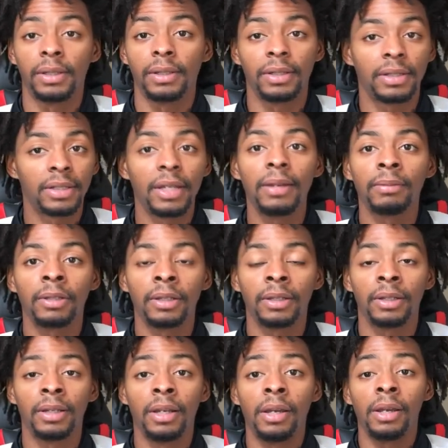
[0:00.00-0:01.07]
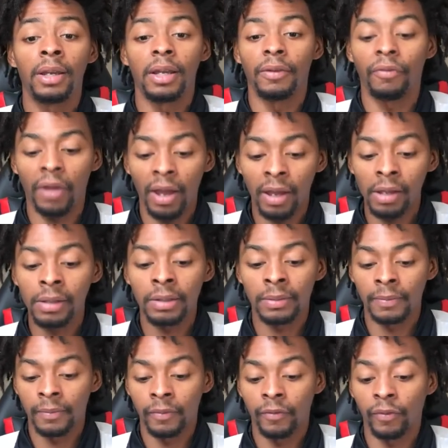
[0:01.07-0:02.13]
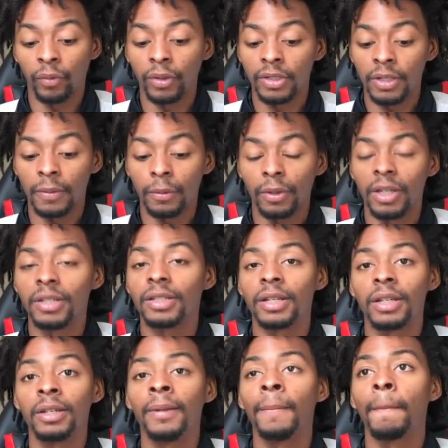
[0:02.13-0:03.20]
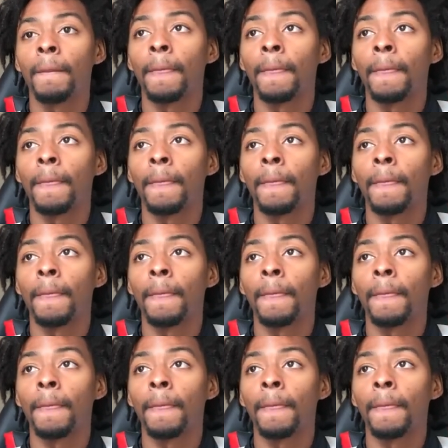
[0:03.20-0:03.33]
The same thing. If I, for example, let's say